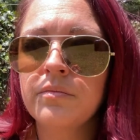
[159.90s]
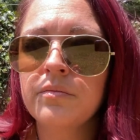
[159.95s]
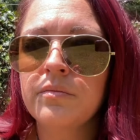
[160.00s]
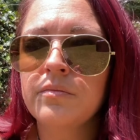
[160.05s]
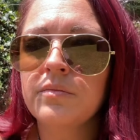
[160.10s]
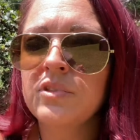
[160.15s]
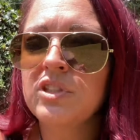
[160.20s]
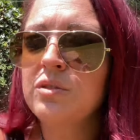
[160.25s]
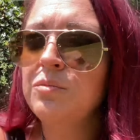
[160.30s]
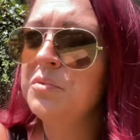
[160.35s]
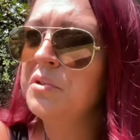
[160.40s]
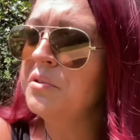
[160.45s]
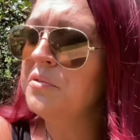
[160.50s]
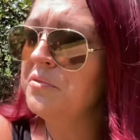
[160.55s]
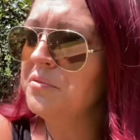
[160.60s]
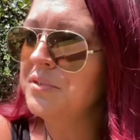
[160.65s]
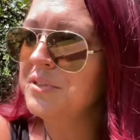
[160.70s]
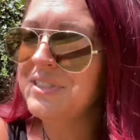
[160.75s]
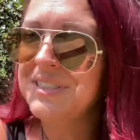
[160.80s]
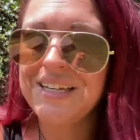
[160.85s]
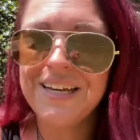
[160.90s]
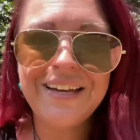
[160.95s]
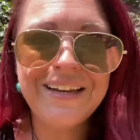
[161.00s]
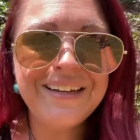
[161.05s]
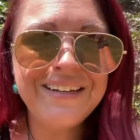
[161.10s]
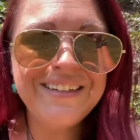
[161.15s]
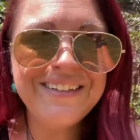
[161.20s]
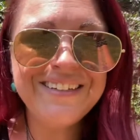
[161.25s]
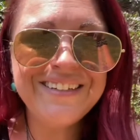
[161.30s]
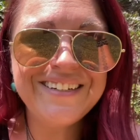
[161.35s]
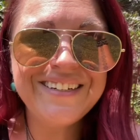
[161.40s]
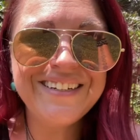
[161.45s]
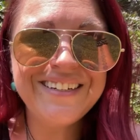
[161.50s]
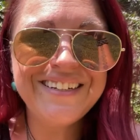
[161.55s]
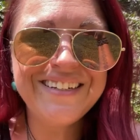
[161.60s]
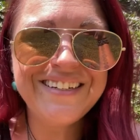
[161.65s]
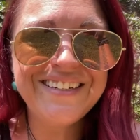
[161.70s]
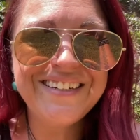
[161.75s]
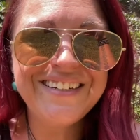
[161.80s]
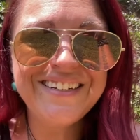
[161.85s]
it's a beautiful day
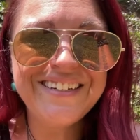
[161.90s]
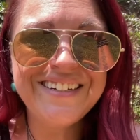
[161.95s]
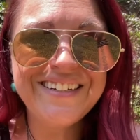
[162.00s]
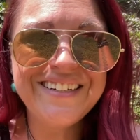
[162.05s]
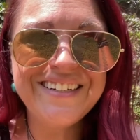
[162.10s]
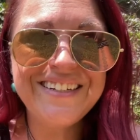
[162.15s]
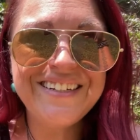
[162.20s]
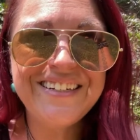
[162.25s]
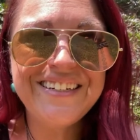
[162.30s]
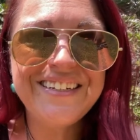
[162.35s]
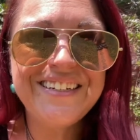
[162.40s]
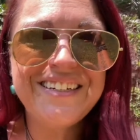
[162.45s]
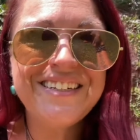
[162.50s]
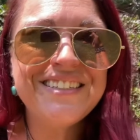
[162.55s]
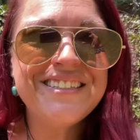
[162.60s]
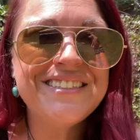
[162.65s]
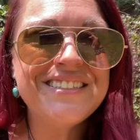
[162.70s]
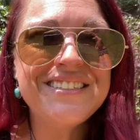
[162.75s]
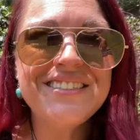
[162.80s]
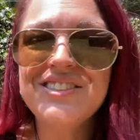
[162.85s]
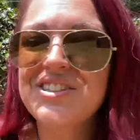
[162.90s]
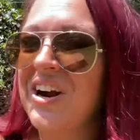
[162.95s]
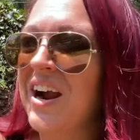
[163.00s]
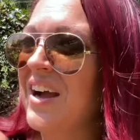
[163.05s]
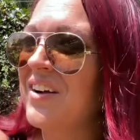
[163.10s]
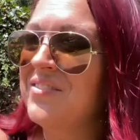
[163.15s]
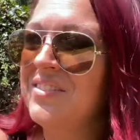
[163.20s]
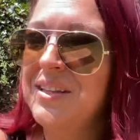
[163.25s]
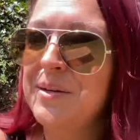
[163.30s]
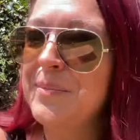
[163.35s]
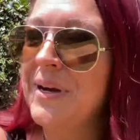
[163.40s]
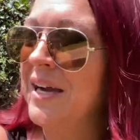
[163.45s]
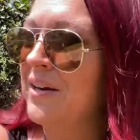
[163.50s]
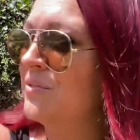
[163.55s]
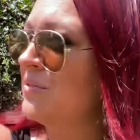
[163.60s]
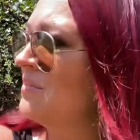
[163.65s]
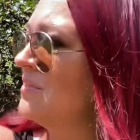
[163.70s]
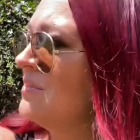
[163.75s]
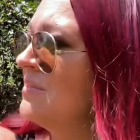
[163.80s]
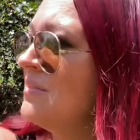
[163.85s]
to drive the
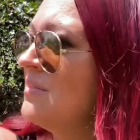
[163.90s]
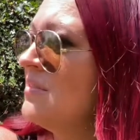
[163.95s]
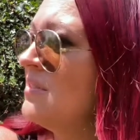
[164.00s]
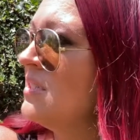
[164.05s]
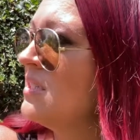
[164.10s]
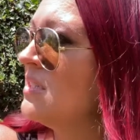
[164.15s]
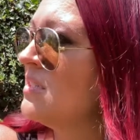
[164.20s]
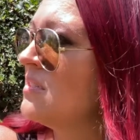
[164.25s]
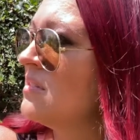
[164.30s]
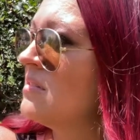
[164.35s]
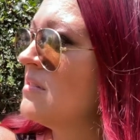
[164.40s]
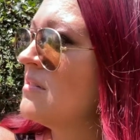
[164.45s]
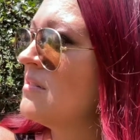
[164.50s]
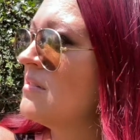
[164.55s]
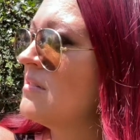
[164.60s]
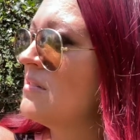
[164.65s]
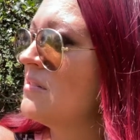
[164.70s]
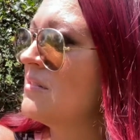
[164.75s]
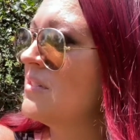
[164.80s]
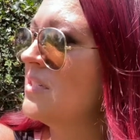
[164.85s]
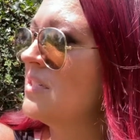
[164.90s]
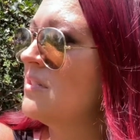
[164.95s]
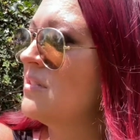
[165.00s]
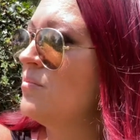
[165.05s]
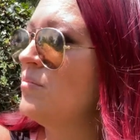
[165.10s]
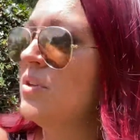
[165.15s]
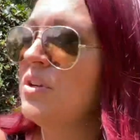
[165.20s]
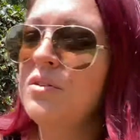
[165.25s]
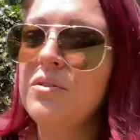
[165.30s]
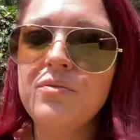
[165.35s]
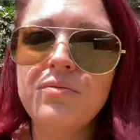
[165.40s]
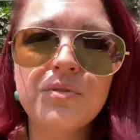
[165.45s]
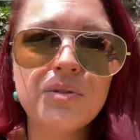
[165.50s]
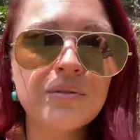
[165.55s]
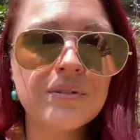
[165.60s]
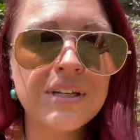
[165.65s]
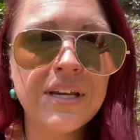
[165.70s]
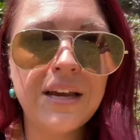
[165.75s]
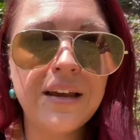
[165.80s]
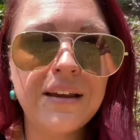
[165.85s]
mountains. It's a beautiful
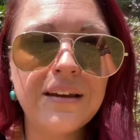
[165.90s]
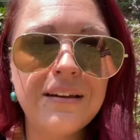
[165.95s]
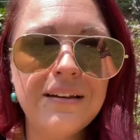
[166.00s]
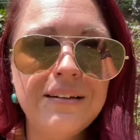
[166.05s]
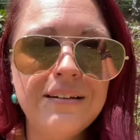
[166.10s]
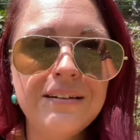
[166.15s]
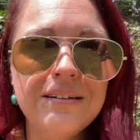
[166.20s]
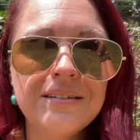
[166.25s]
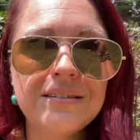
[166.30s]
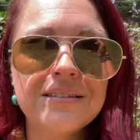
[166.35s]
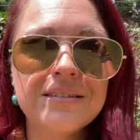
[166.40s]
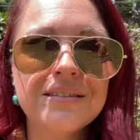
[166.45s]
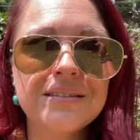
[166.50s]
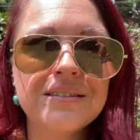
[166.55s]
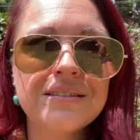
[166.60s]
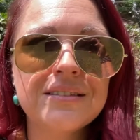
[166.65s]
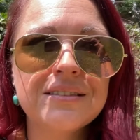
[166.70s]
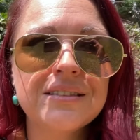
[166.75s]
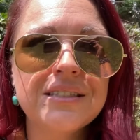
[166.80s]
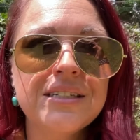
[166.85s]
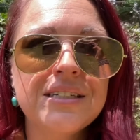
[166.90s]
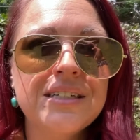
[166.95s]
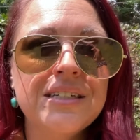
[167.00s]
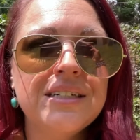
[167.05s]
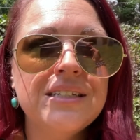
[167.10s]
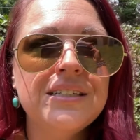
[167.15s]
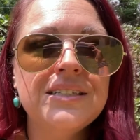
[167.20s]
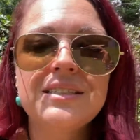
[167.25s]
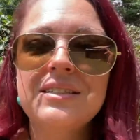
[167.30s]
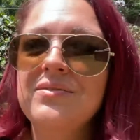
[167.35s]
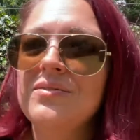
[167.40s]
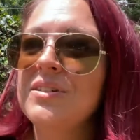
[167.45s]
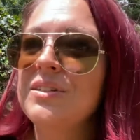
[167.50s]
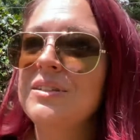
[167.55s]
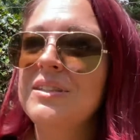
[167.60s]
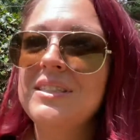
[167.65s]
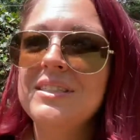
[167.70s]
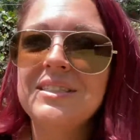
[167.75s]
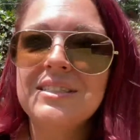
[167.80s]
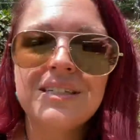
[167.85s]
day to feel
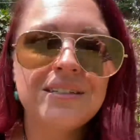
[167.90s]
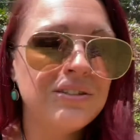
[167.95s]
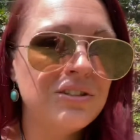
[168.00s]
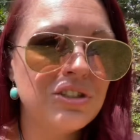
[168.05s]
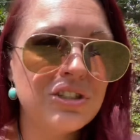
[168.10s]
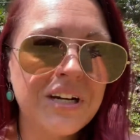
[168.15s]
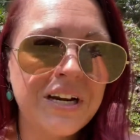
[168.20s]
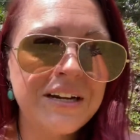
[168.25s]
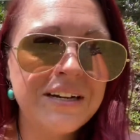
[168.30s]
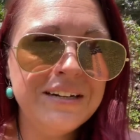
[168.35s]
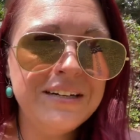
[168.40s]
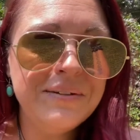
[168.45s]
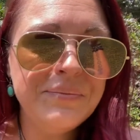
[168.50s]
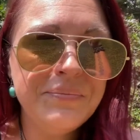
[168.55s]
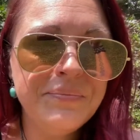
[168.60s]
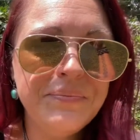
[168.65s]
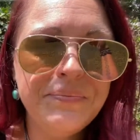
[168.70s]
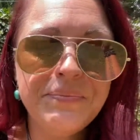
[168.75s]
the sunshine.